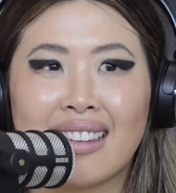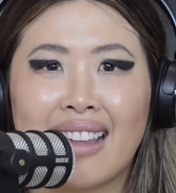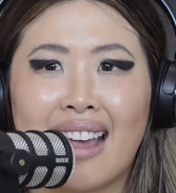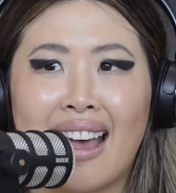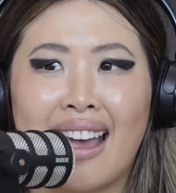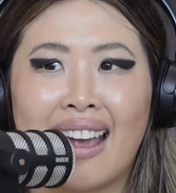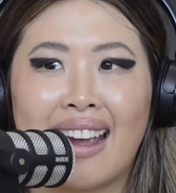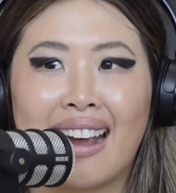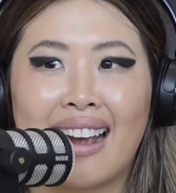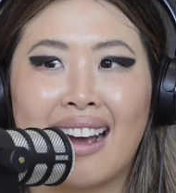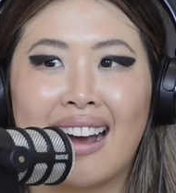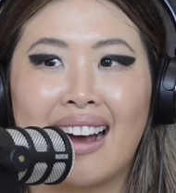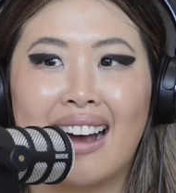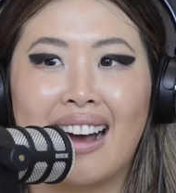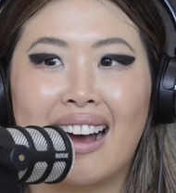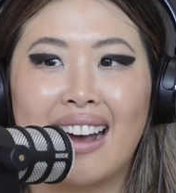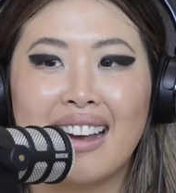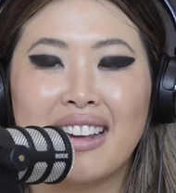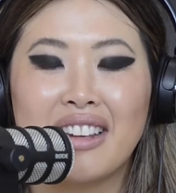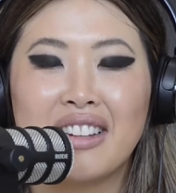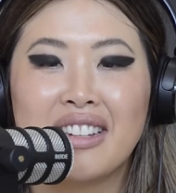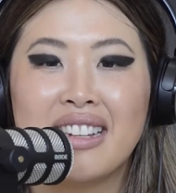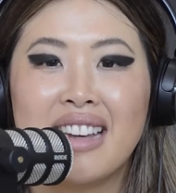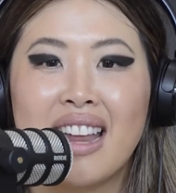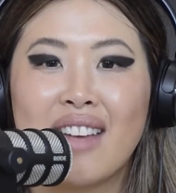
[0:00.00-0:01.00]
Like,
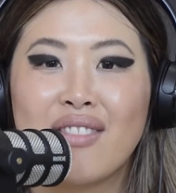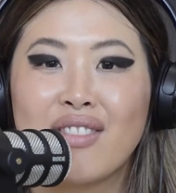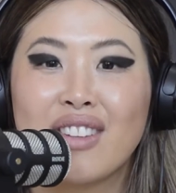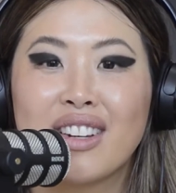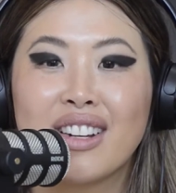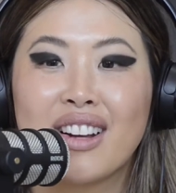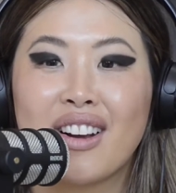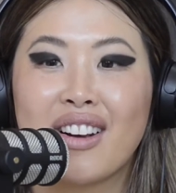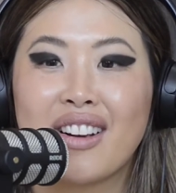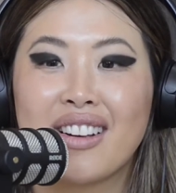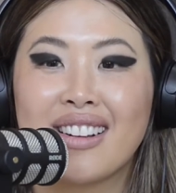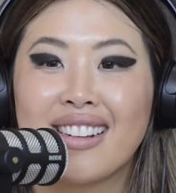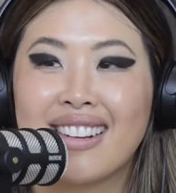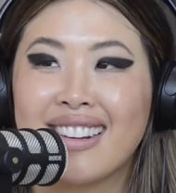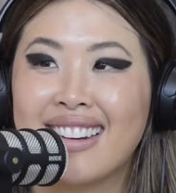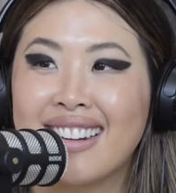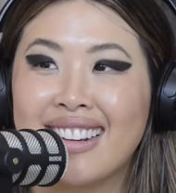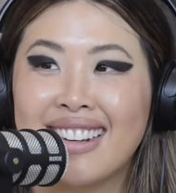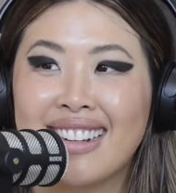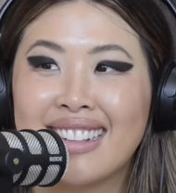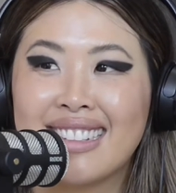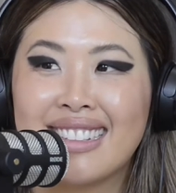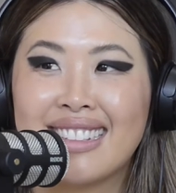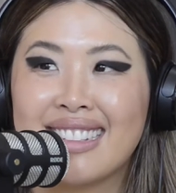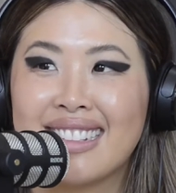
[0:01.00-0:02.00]
you'd never go
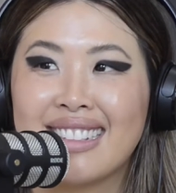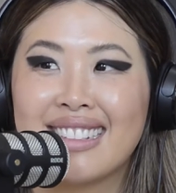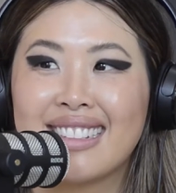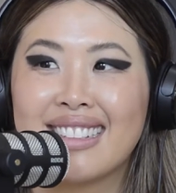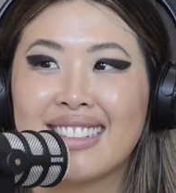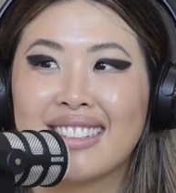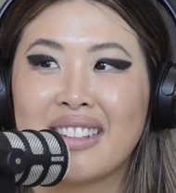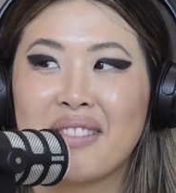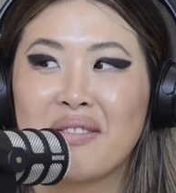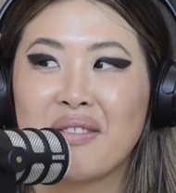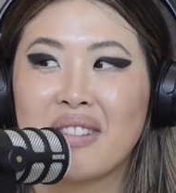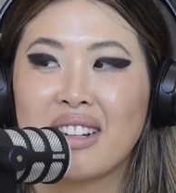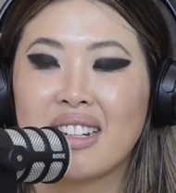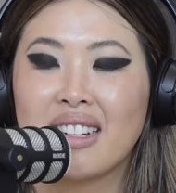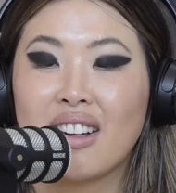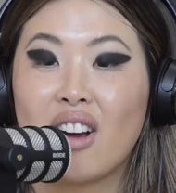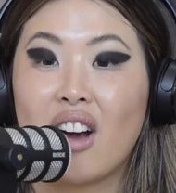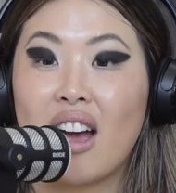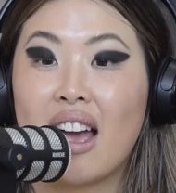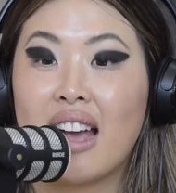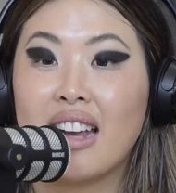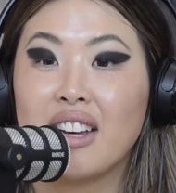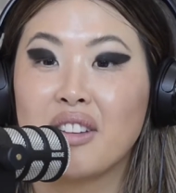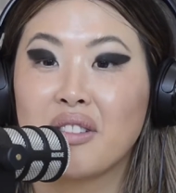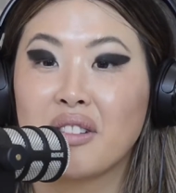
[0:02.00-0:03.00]
to someone, oh,
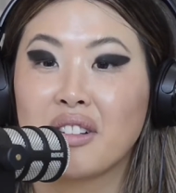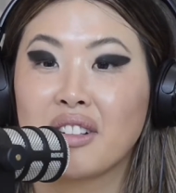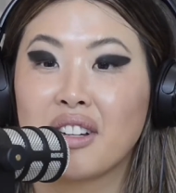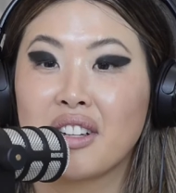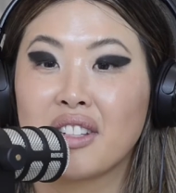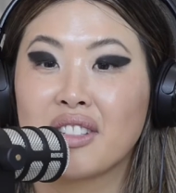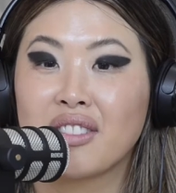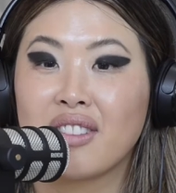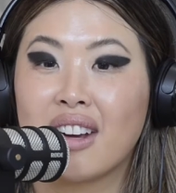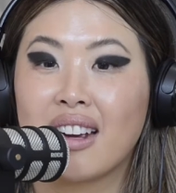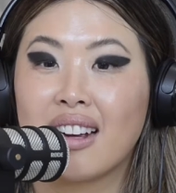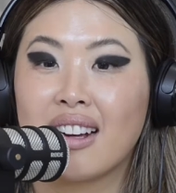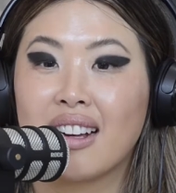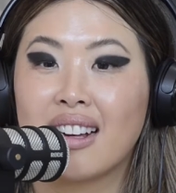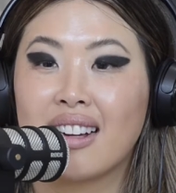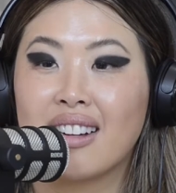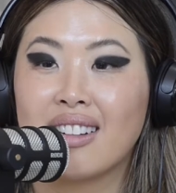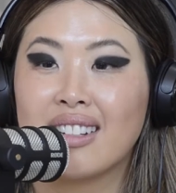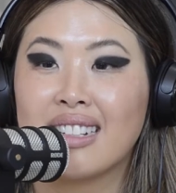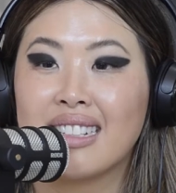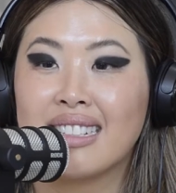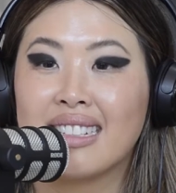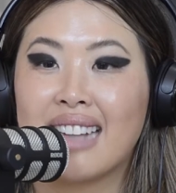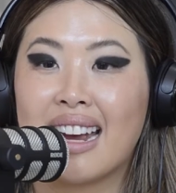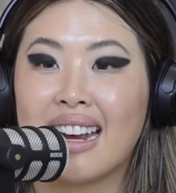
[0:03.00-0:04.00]
hey, do you want to go straight on
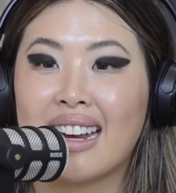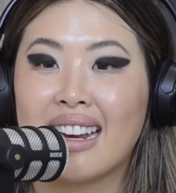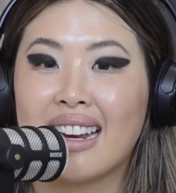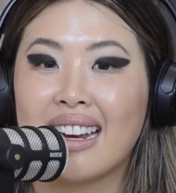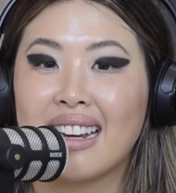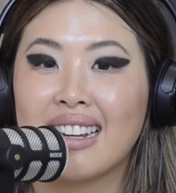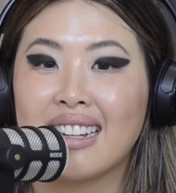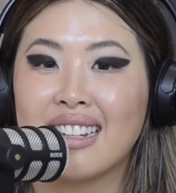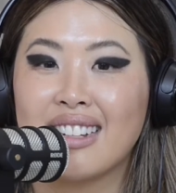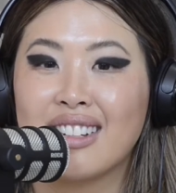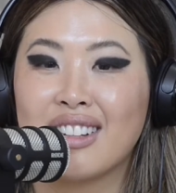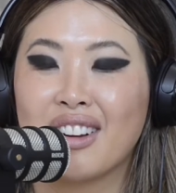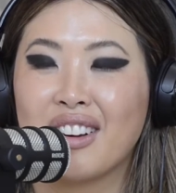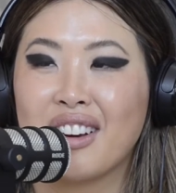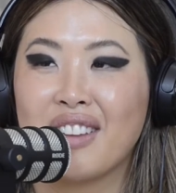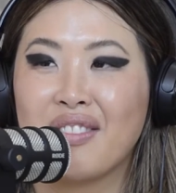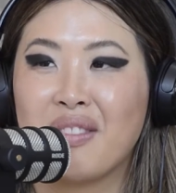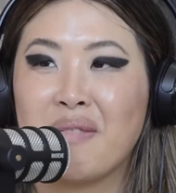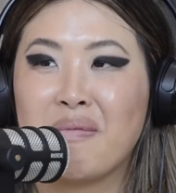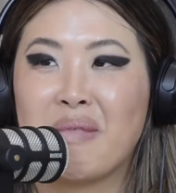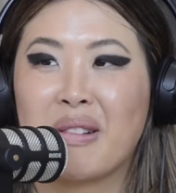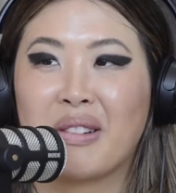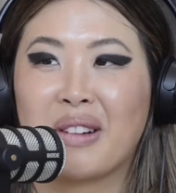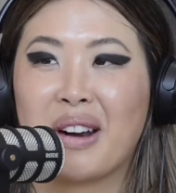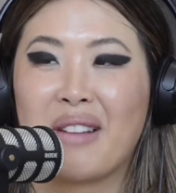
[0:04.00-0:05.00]
a date? And you don't
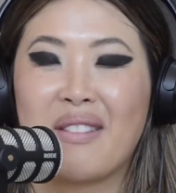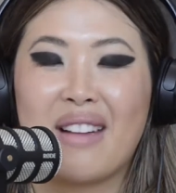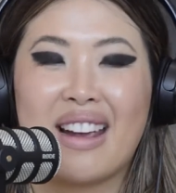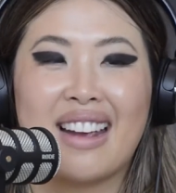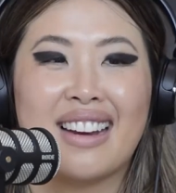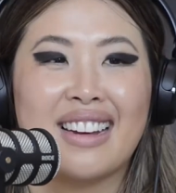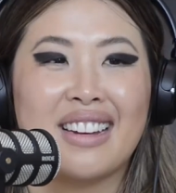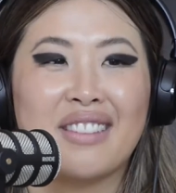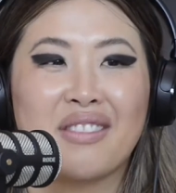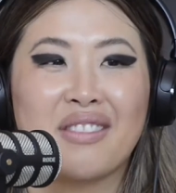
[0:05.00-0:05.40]
even build up any